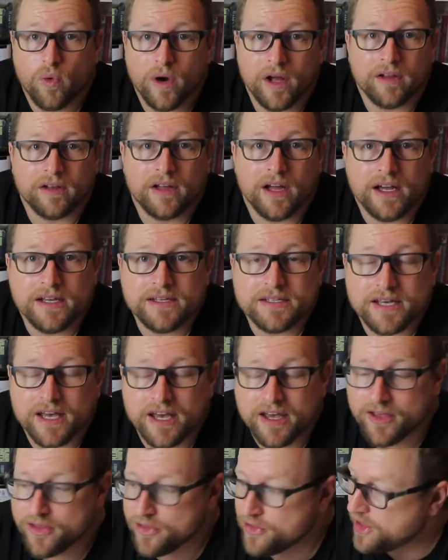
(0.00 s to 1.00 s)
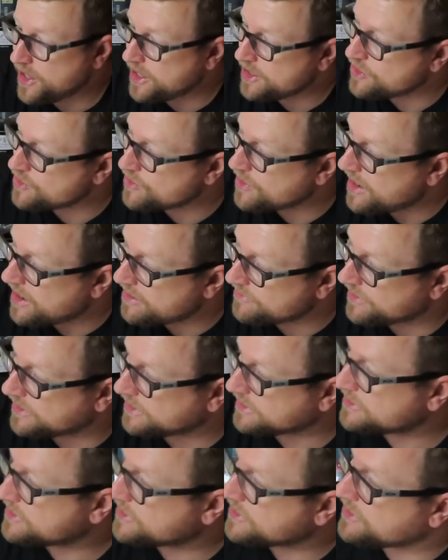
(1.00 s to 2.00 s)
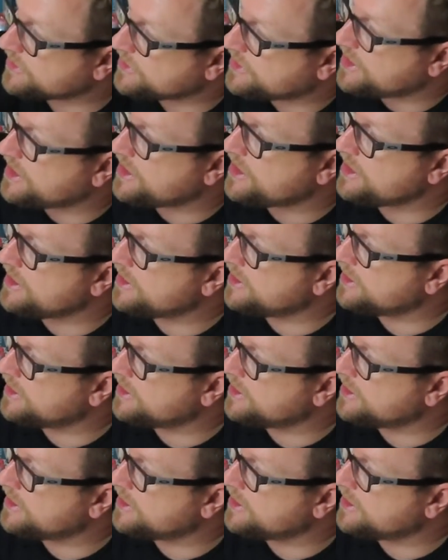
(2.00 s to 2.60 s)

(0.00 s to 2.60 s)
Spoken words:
Well, guys, there you have it, the